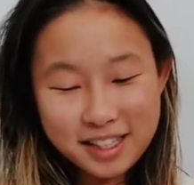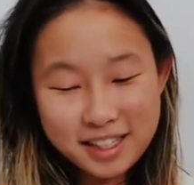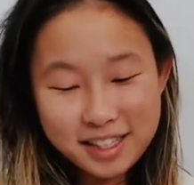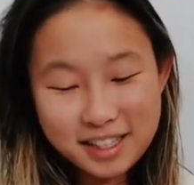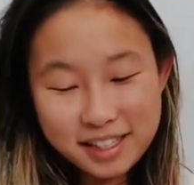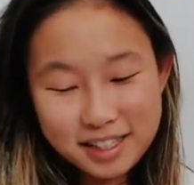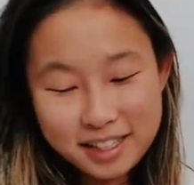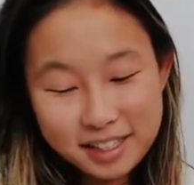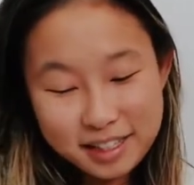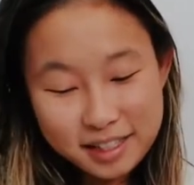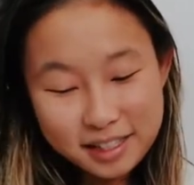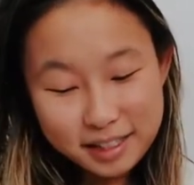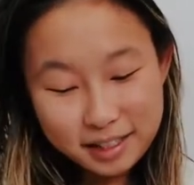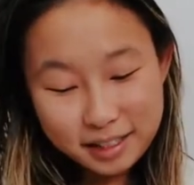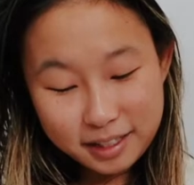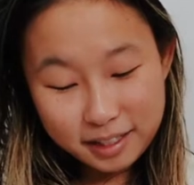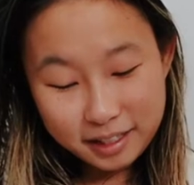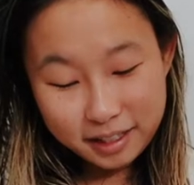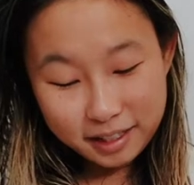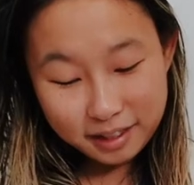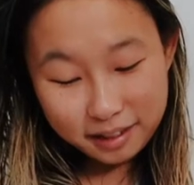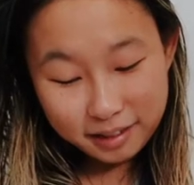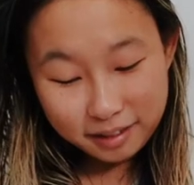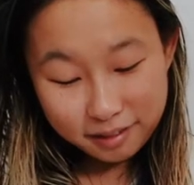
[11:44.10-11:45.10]
Kevin
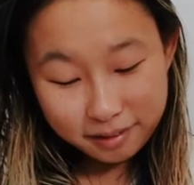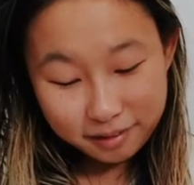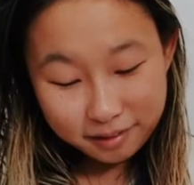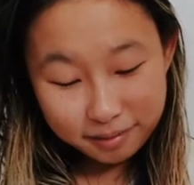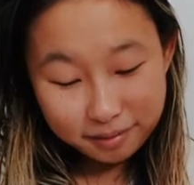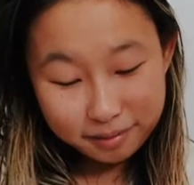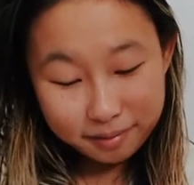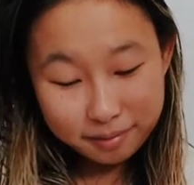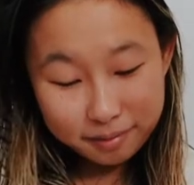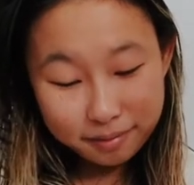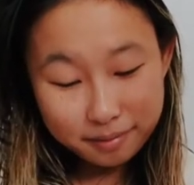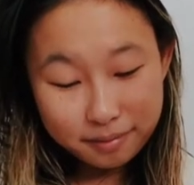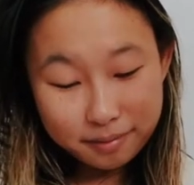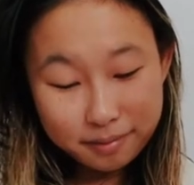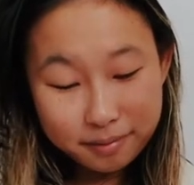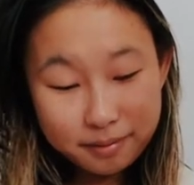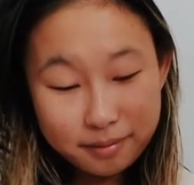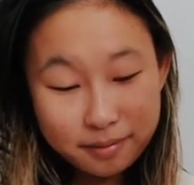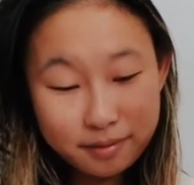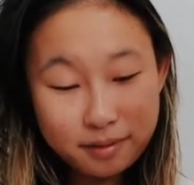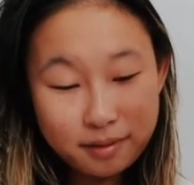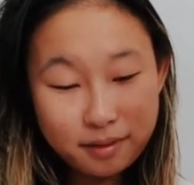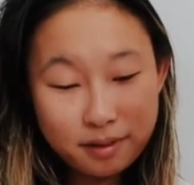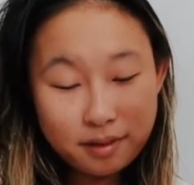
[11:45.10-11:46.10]
Gladis, a lot of dead people
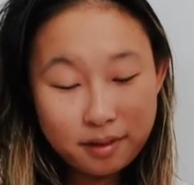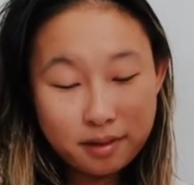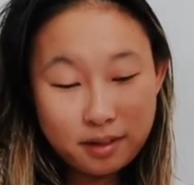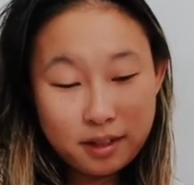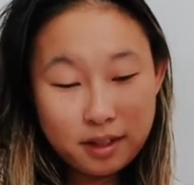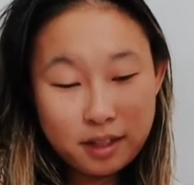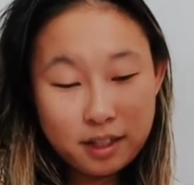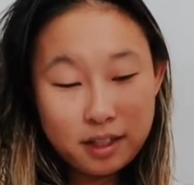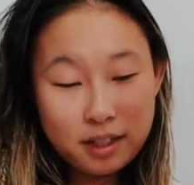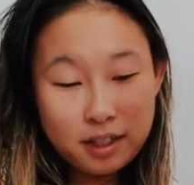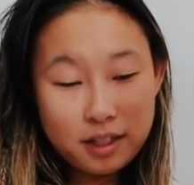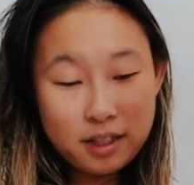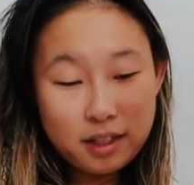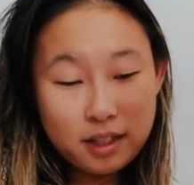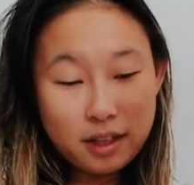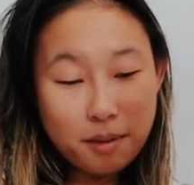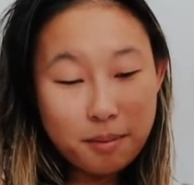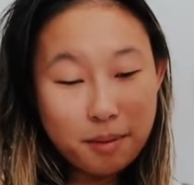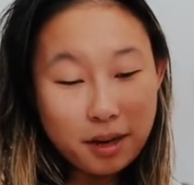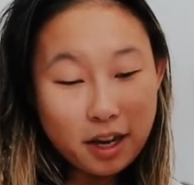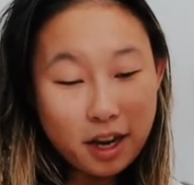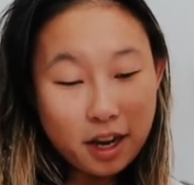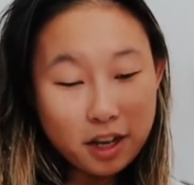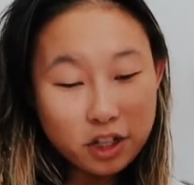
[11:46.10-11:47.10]
on here. Oh,
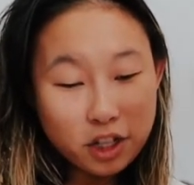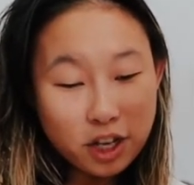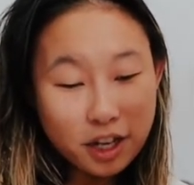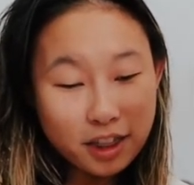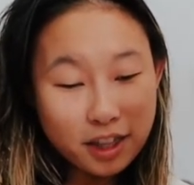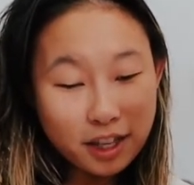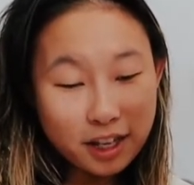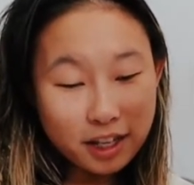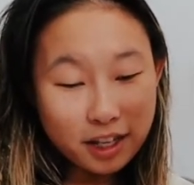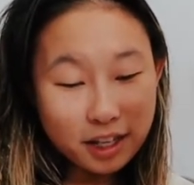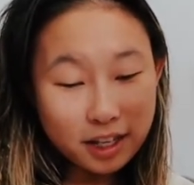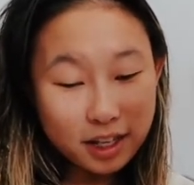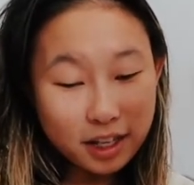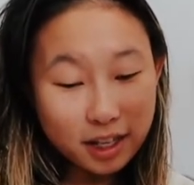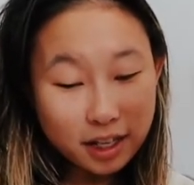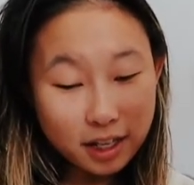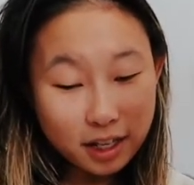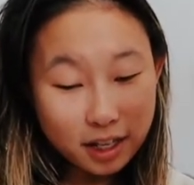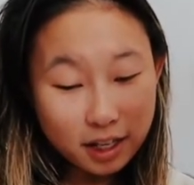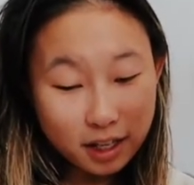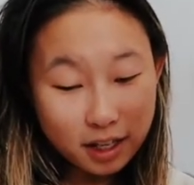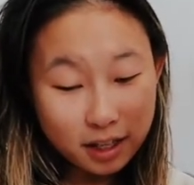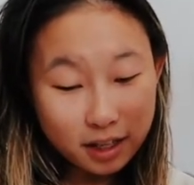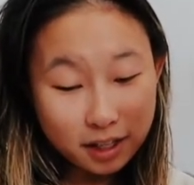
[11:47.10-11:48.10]
my gosh, I think
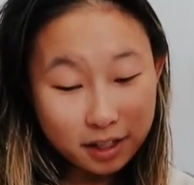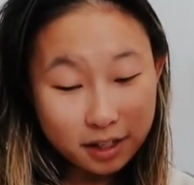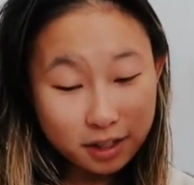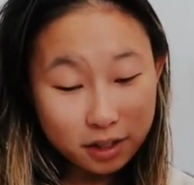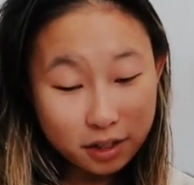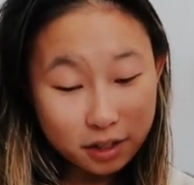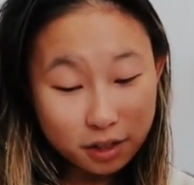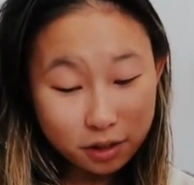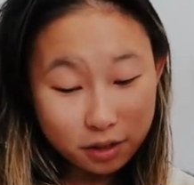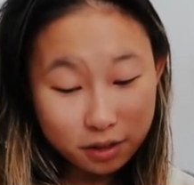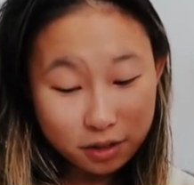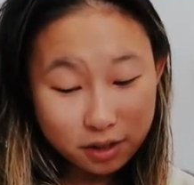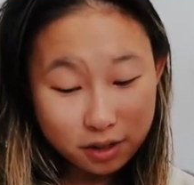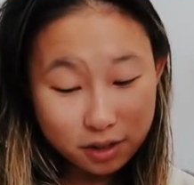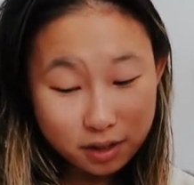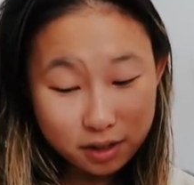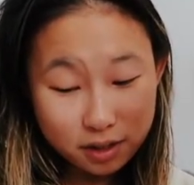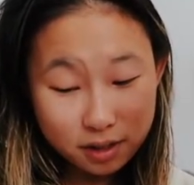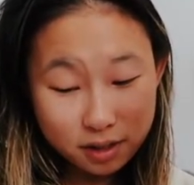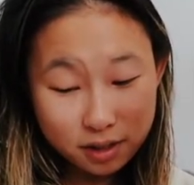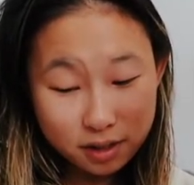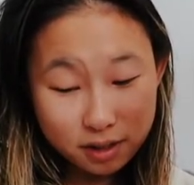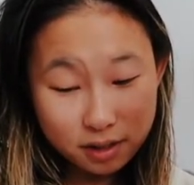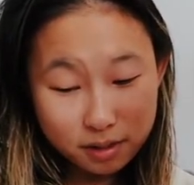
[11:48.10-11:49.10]
this is your...
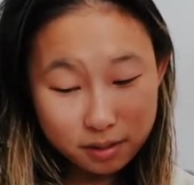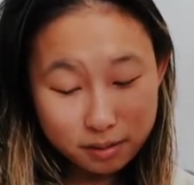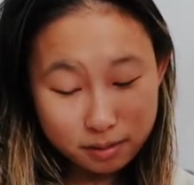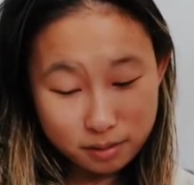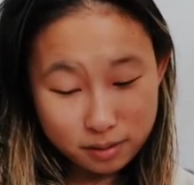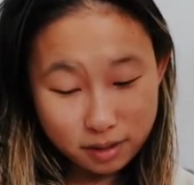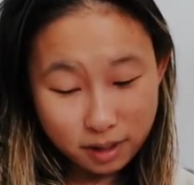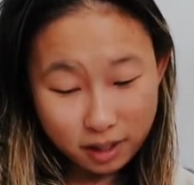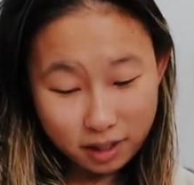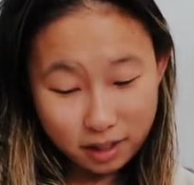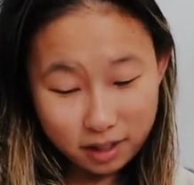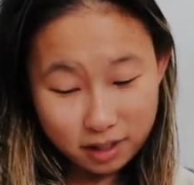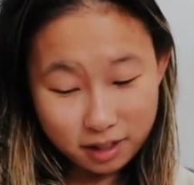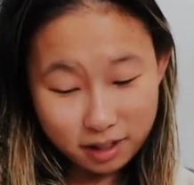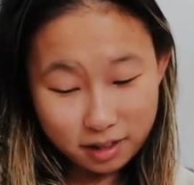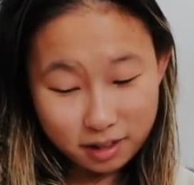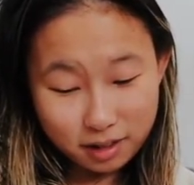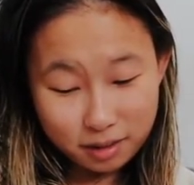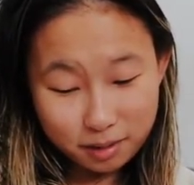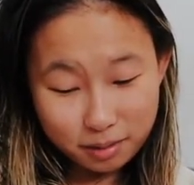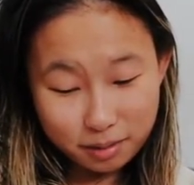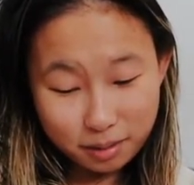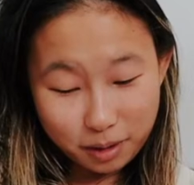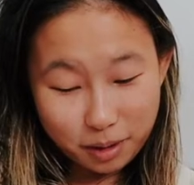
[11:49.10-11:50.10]
What in
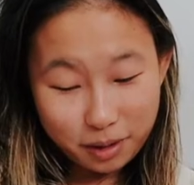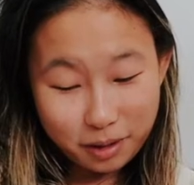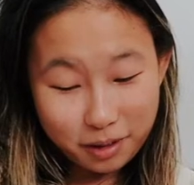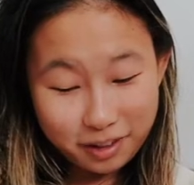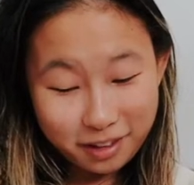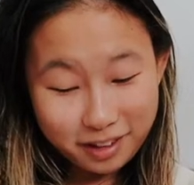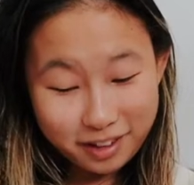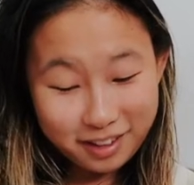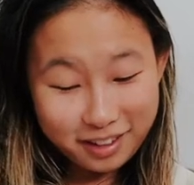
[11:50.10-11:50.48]
the world?